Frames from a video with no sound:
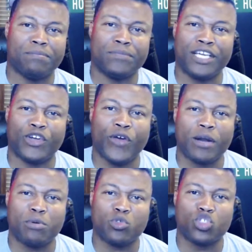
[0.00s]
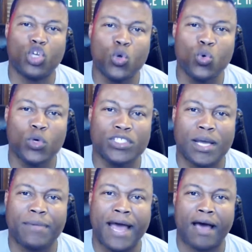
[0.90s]
Incredibles 2 is
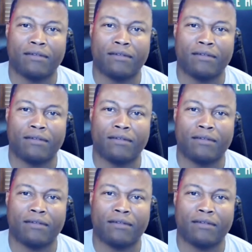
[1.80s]
coming out.